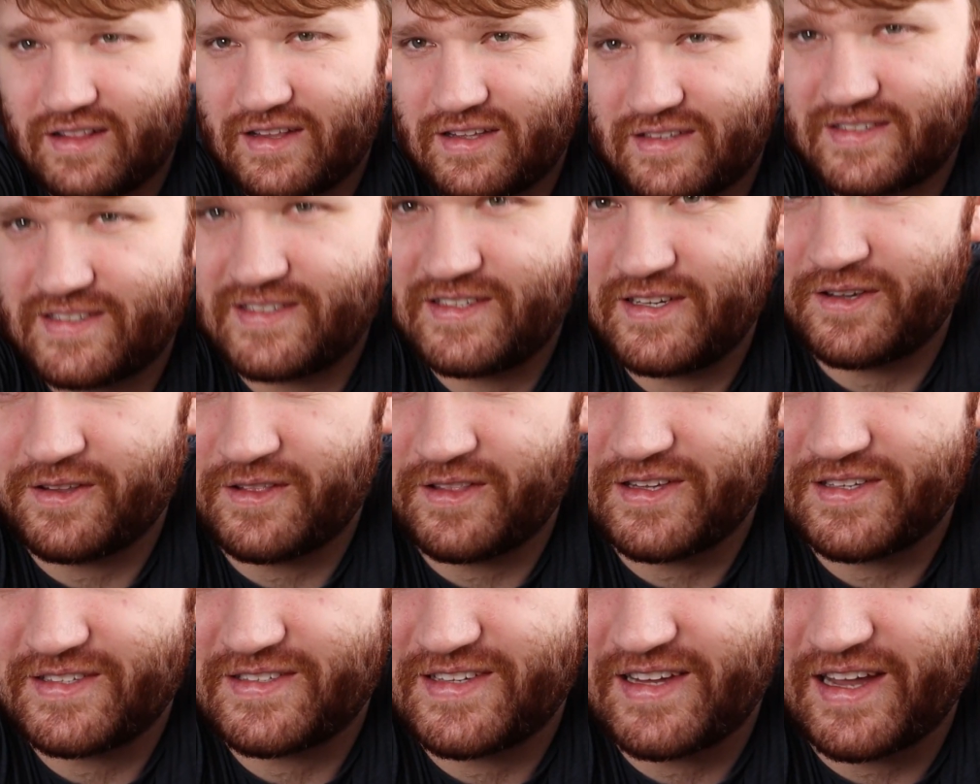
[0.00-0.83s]
Let's tilt
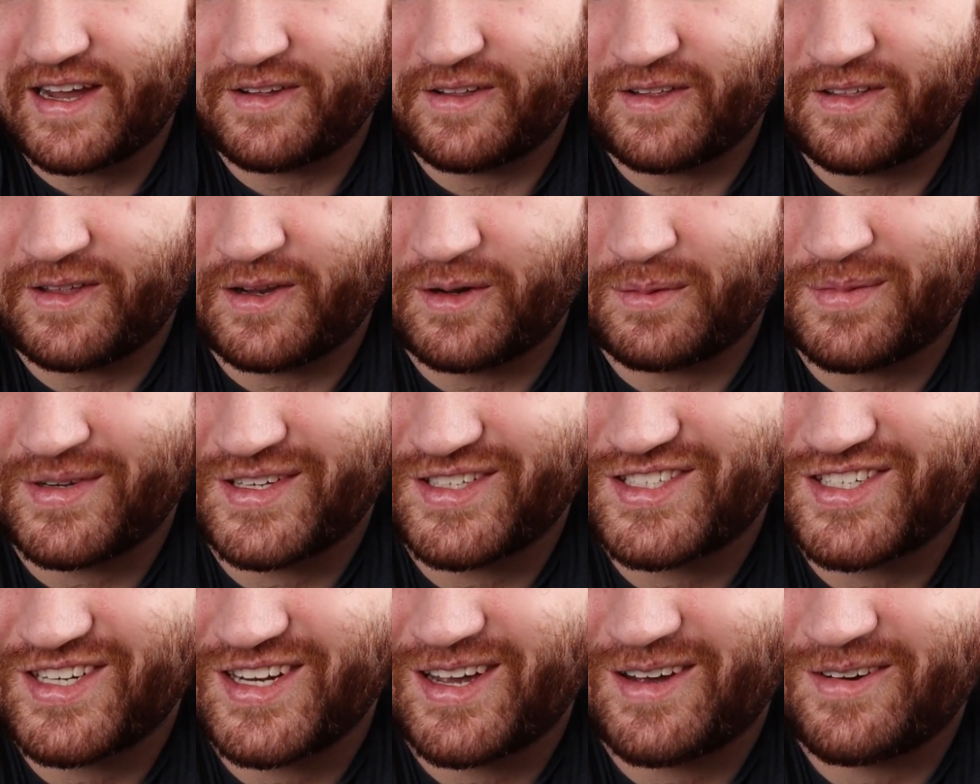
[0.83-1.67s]
this down a little bit,
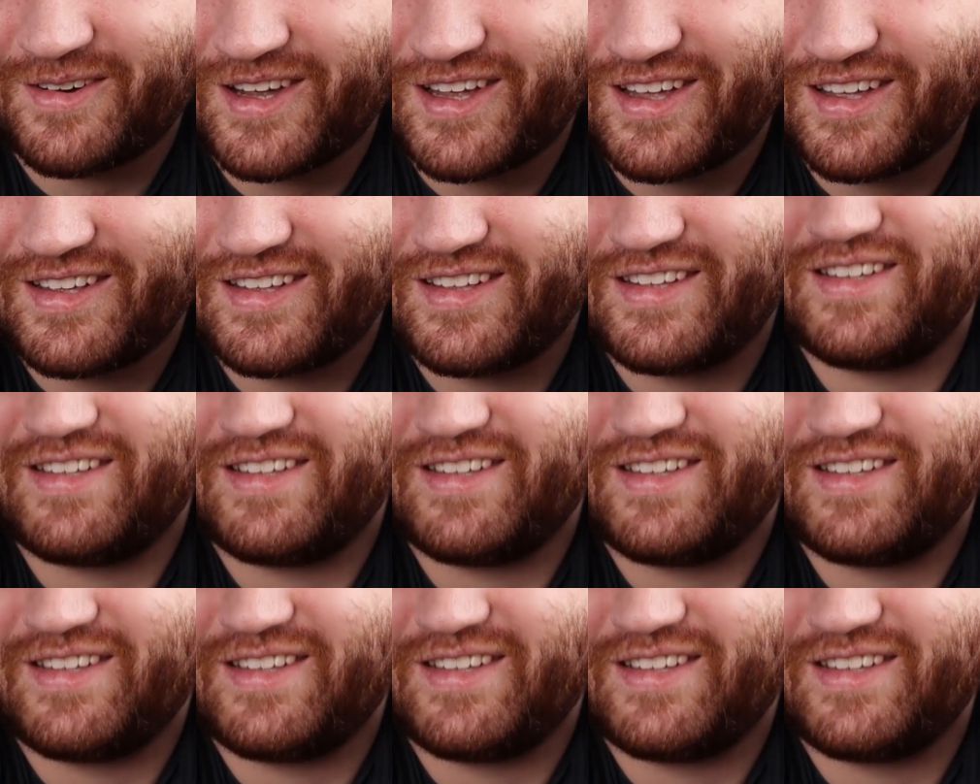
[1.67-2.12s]
shall we?